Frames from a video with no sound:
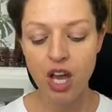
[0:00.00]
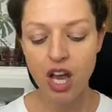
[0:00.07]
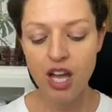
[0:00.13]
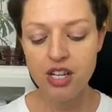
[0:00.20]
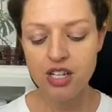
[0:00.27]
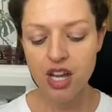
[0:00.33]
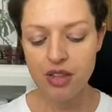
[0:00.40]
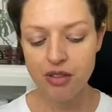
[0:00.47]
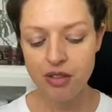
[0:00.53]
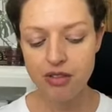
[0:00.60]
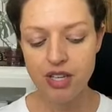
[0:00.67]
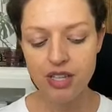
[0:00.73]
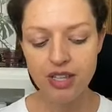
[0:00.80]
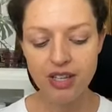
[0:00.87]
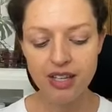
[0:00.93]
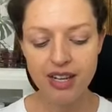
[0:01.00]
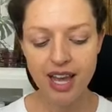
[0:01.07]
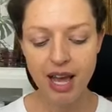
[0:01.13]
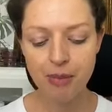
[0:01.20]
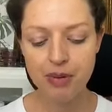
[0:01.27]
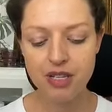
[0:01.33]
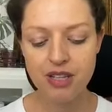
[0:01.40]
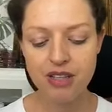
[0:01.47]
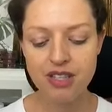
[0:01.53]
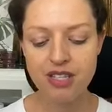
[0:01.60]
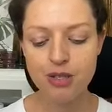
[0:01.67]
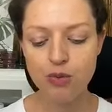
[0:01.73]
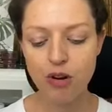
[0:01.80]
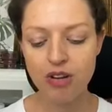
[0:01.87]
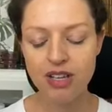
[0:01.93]
Another thing that can happen, and this
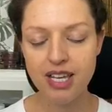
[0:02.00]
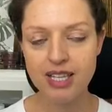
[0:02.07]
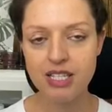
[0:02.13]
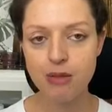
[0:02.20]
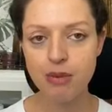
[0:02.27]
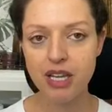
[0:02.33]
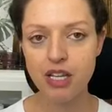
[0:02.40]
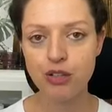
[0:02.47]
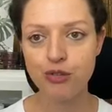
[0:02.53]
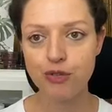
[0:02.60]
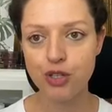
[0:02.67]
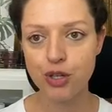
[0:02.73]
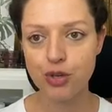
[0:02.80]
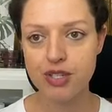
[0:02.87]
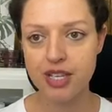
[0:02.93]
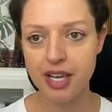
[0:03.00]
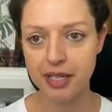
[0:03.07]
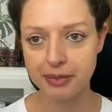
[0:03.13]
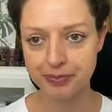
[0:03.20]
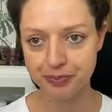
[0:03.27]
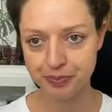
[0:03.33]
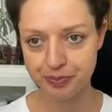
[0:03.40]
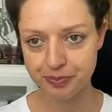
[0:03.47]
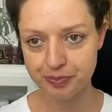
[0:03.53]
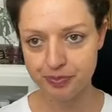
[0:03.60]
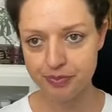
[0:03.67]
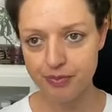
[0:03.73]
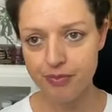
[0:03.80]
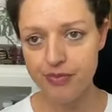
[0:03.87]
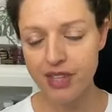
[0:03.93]
is where it gets a bit confusing,
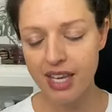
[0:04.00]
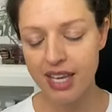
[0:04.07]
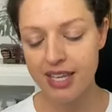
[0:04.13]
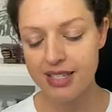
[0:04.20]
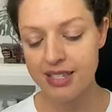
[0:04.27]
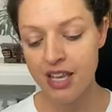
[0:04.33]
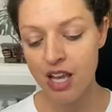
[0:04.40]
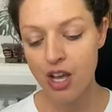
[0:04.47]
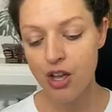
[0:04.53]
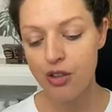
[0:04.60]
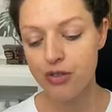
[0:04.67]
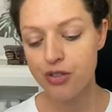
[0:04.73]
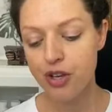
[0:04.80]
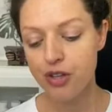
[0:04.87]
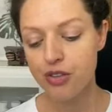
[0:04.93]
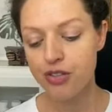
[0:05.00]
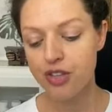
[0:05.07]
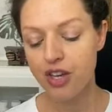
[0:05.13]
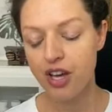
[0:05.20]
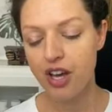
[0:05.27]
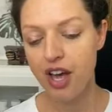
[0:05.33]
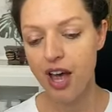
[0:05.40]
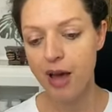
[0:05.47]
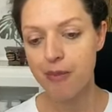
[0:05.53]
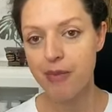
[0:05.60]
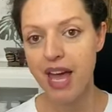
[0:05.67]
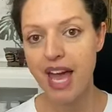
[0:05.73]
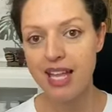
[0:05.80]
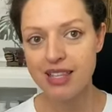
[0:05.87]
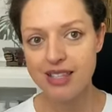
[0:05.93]
is that the
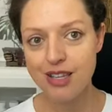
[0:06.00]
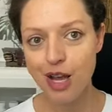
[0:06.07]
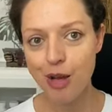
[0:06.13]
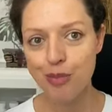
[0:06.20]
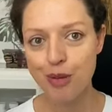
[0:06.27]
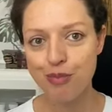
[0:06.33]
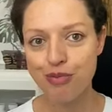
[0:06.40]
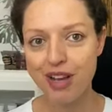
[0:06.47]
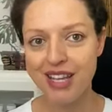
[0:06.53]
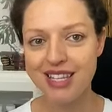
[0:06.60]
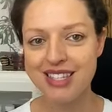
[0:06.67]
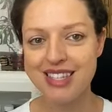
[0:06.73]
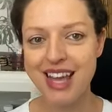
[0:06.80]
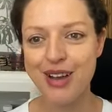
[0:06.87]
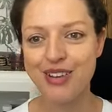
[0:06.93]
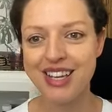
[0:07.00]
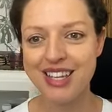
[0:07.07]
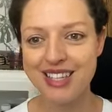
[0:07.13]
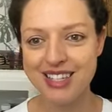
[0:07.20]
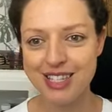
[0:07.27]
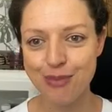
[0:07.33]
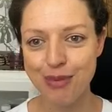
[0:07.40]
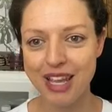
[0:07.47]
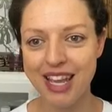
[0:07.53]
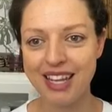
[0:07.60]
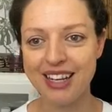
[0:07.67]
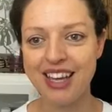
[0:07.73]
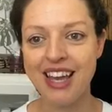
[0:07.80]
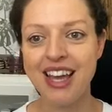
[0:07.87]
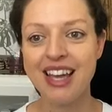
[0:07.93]
enzyme that breaks down
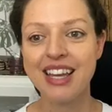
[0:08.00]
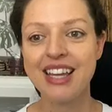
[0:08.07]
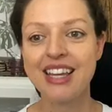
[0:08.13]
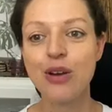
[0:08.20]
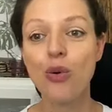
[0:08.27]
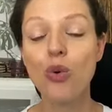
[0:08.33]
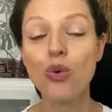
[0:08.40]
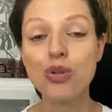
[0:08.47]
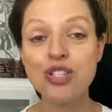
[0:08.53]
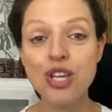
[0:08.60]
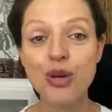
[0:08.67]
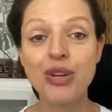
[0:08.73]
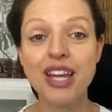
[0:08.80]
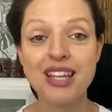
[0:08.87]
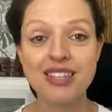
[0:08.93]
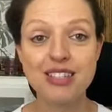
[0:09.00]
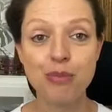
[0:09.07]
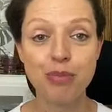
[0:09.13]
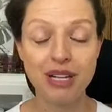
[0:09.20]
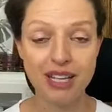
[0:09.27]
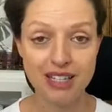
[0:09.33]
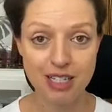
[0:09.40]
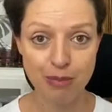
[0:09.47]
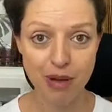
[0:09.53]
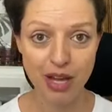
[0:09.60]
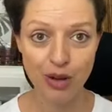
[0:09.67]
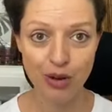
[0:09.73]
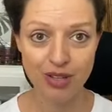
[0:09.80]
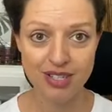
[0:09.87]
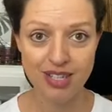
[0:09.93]
histamine also gets depleted by
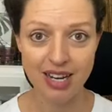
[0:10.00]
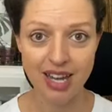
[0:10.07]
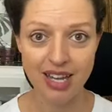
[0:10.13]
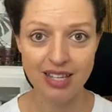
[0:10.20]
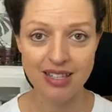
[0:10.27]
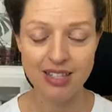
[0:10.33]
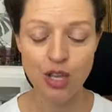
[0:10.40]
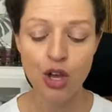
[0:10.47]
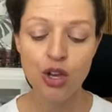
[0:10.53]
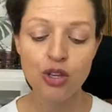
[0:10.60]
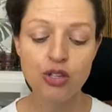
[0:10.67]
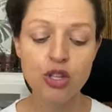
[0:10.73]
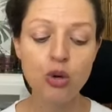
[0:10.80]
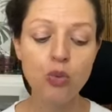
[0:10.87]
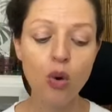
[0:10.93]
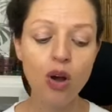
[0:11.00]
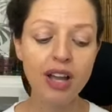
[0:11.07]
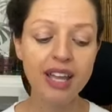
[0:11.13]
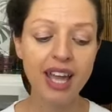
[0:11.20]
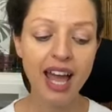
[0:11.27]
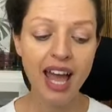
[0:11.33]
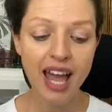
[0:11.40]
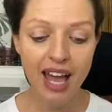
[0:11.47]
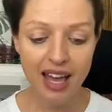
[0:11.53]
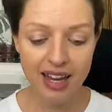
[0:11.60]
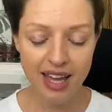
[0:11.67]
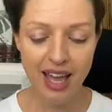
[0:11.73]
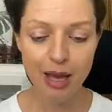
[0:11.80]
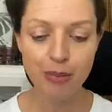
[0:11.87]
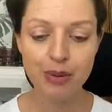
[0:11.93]
oxalates. So what can
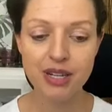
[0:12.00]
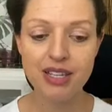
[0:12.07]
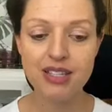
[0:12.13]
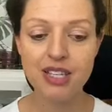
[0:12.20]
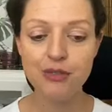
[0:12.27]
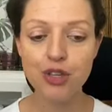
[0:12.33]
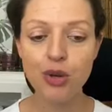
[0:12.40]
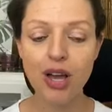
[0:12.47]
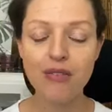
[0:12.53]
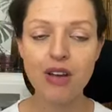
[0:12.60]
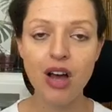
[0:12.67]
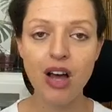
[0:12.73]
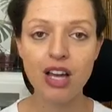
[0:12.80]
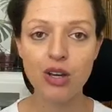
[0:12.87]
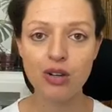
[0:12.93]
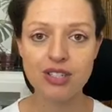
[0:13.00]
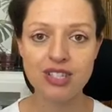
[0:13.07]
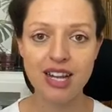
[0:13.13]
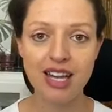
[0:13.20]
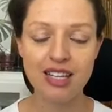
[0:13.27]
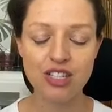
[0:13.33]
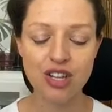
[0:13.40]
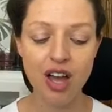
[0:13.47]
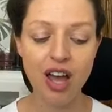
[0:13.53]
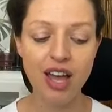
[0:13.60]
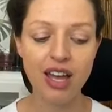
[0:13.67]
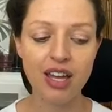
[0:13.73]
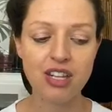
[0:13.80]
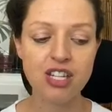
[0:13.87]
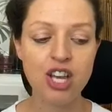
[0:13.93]
happen is if you have a high oxalate
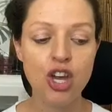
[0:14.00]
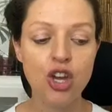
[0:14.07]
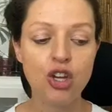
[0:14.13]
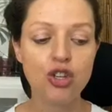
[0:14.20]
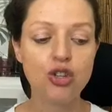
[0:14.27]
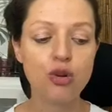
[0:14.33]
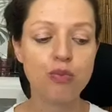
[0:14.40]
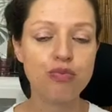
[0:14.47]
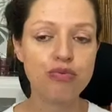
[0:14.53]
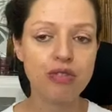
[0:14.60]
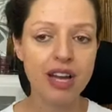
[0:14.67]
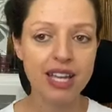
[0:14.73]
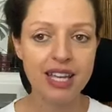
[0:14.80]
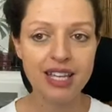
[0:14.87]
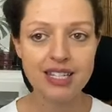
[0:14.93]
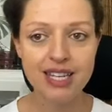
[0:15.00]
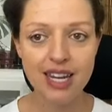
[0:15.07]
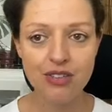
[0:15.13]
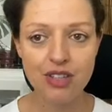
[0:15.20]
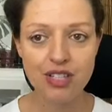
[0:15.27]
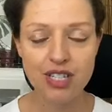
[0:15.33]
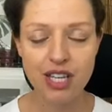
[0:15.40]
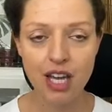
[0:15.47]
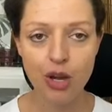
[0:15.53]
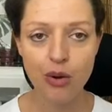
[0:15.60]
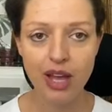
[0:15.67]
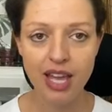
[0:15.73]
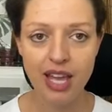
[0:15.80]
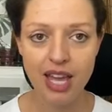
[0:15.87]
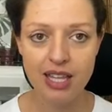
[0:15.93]
diet, you're breaking down the
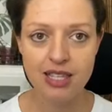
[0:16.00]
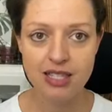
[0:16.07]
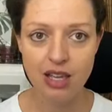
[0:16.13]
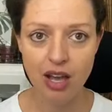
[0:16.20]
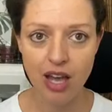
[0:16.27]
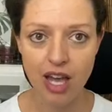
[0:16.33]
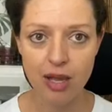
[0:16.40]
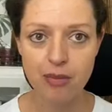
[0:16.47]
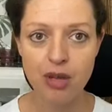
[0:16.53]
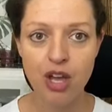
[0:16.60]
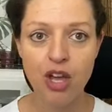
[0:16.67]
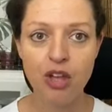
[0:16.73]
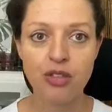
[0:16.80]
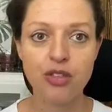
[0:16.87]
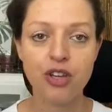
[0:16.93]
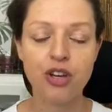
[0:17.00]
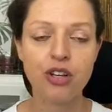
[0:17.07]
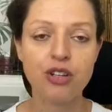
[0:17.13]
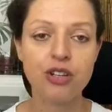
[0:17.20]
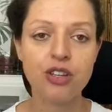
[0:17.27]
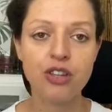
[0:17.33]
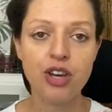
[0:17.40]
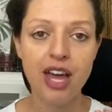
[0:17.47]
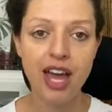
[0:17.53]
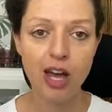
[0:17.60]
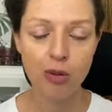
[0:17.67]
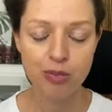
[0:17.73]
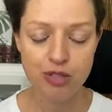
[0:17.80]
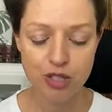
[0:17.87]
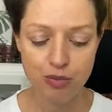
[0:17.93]
DOA enzyme that
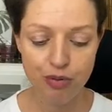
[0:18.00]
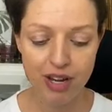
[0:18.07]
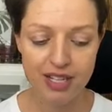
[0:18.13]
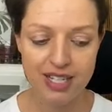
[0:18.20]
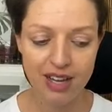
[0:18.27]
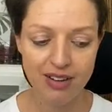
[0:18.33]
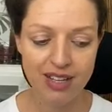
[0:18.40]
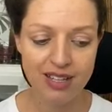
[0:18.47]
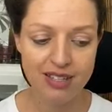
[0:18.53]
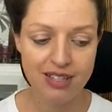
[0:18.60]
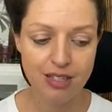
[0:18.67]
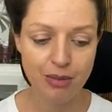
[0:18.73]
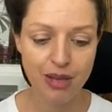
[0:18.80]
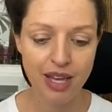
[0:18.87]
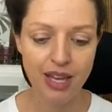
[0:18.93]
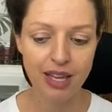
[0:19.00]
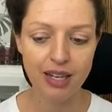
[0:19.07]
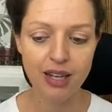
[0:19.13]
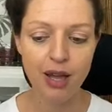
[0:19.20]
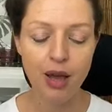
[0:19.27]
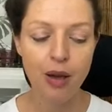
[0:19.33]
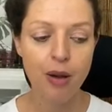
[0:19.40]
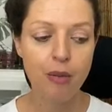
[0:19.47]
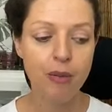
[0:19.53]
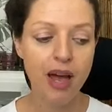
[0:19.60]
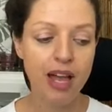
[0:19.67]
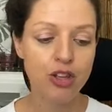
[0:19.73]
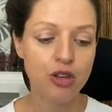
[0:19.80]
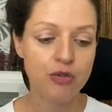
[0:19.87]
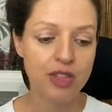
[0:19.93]
helps to break down histamine,
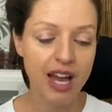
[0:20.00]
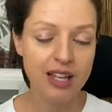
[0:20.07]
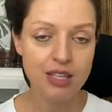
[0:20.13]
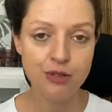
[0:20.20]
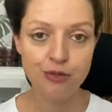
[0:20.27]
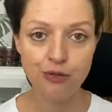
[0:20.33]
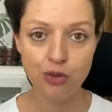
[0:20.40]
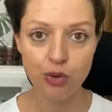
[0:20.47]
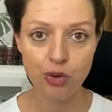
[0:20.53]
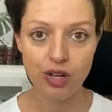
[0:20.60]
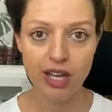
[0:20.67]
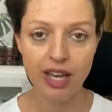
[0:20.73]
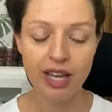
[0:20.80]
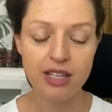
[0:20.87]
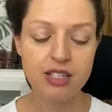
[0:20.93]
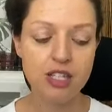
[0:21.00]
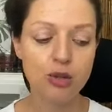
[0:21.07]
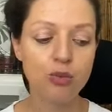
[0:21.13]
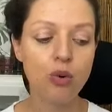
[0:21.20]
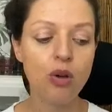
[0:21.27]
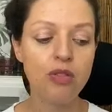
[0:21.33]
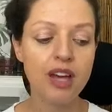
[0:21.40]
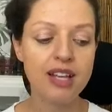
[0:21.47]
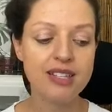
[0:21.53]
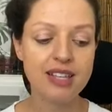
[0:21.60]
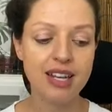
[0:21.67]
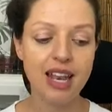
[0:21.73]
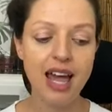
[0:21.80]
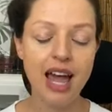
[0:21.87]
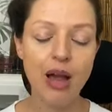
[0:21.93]
and that's falling. And so what that's
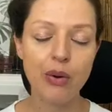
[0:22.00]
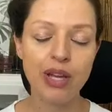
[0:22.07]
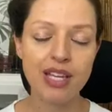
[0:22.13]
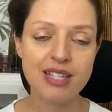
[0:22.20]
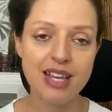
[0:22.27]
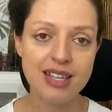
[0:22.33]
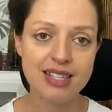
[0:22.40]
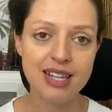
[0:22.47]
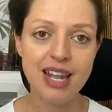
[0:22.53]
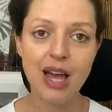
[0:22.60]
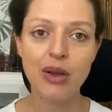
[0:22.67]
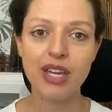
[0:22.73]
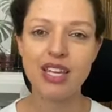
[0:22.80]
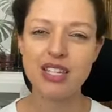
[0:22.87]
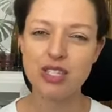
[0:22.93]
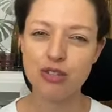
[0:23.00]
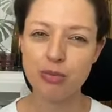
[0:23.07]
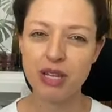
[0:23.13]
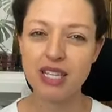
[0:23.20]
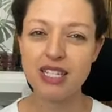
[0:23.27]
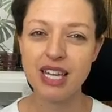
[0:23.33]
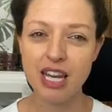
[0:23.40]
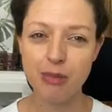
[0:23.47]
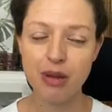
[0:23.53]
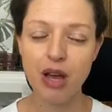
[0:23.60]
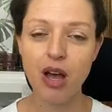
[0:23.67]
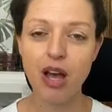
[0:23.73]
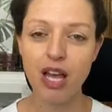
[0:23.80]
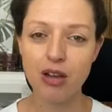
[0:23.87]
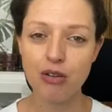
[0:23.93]
allowing histamine to get a bit
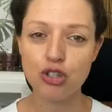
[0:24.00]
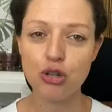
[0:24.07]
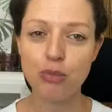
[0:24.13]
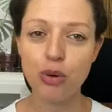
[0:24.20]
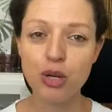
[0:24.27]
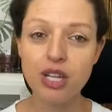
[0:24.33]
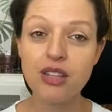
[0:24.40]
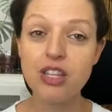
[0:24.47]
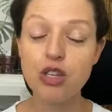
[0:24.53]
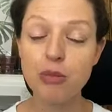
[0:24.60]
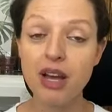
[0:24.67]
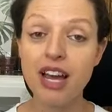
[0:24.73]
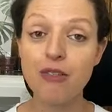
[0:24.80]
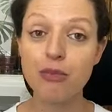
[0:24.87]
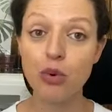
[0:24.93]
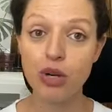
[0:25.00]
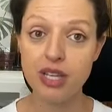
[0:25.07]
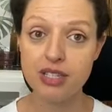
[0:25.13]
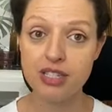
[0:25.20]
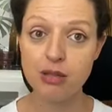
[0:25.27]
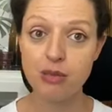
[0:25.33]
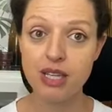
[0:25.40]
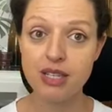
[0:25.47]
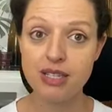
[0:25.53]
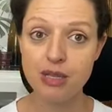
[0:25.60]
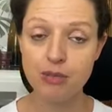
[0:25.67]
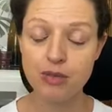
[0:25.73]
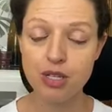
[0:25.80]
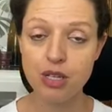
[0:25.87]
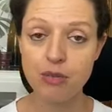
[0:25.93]
higher in your body, and then you might have more histamine
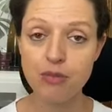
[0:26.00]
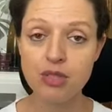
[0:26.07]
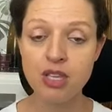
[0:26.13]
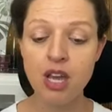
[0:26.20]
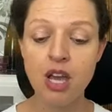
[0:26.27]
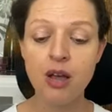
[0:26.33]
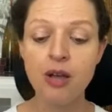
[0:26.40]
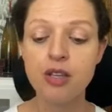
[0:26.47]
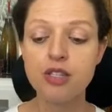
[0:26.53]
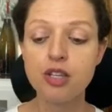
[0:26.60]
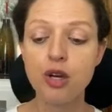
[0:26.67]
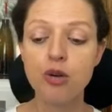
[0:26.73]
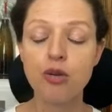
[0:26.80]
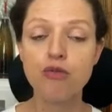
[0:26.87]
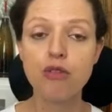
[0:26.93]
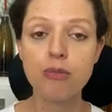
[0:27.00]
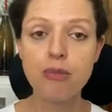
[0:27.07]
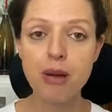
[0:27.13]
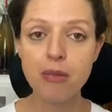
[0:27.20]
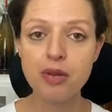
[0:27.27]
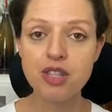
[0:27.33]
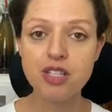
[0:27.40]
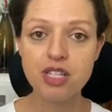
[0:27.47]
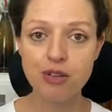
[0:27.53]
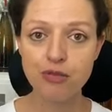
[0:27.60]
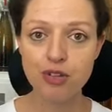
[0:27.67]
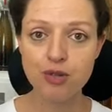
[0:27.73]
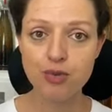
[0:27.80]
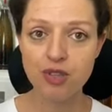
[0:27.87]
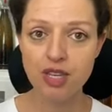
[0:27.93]
symptoms. So remember the
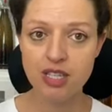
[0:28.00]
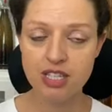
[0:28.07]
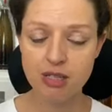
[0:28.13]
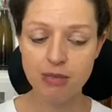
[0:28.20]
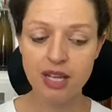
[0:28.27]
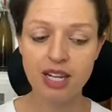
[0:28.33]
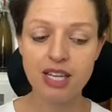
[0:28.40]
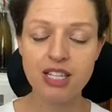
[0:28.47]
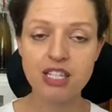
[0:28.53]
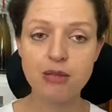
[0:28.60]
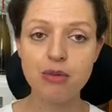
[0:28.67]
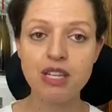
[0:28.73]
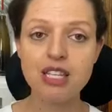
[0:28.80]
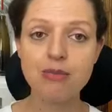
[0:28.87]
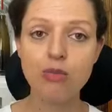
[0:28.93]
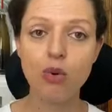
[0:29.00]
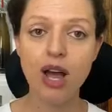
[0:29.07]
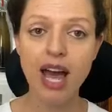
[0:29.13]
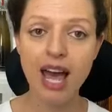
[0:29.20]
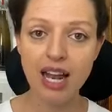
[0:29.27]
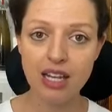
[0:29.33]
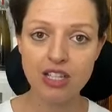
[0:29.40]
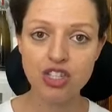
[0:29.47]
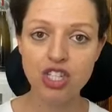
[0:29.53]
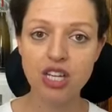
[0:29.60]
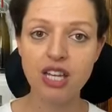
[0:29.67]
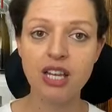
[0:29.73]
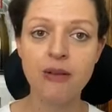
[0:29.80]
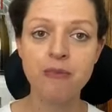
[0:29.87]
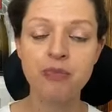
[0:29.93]
difference with histamine. Histamine's more
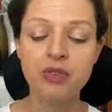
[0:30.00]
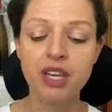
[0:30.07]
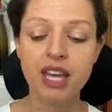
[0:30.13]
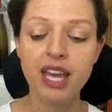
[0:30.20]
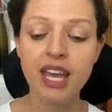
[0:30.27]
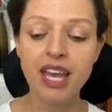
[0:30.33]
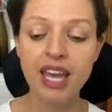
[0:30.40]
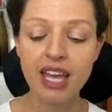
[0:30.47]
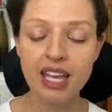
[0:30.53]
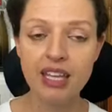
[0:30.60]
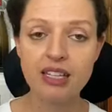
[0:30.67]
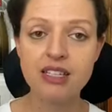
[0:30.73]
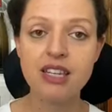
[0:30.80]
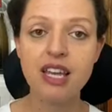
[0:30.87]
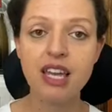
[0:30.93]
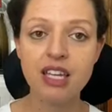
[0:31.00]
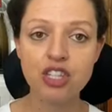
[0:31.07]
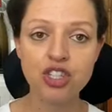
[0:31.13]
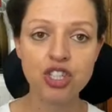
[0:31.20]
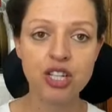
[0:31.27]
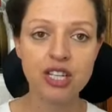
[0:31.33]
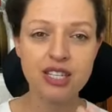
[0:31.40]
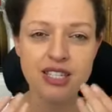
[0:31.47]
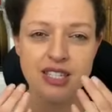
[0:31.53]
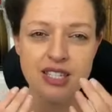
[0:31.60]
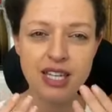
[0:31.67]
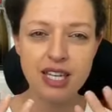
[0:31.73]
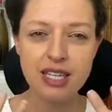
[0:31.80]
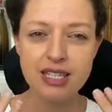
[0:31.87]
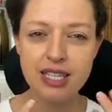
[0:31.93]
allergy, heat, itchy,
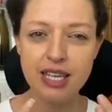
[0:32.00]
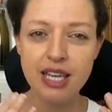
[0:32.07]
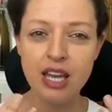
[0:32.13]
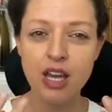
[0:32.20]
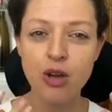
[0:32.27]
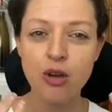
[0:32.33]
sneezy.